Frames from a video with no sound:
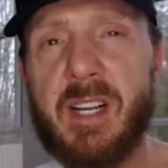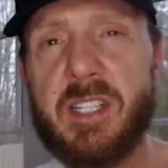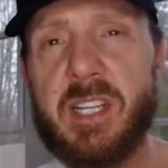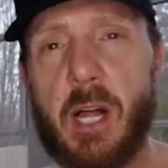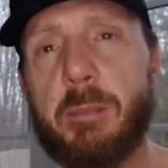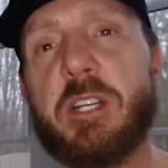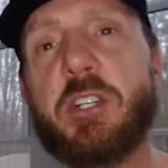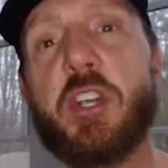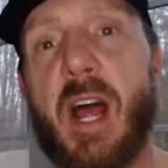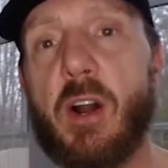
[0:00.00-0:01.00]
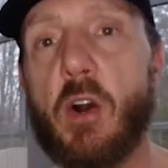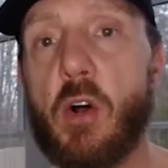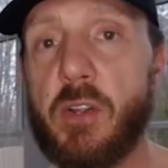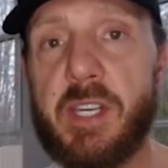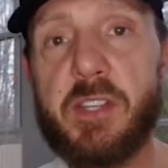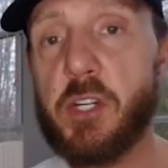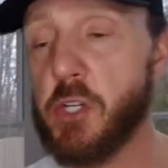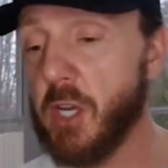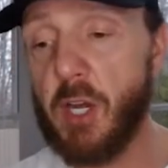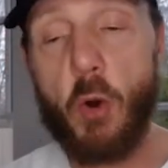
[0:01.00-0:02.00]
Tell them in general, either
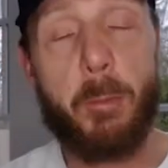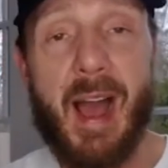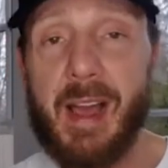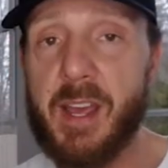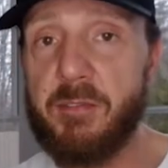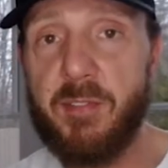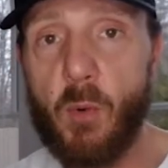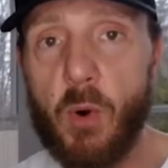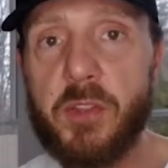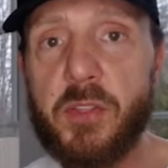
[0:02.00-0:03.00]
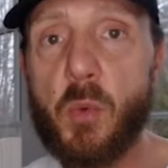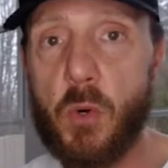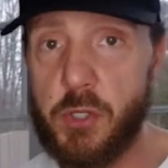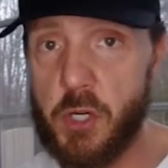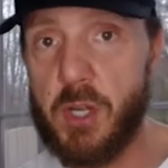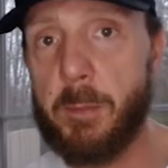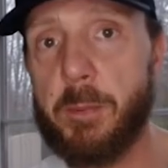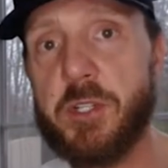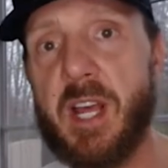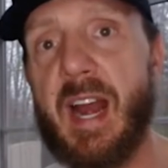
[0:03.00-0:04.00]
you're going to go back and forth or you're going to
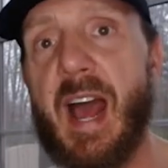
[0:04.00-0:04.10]
present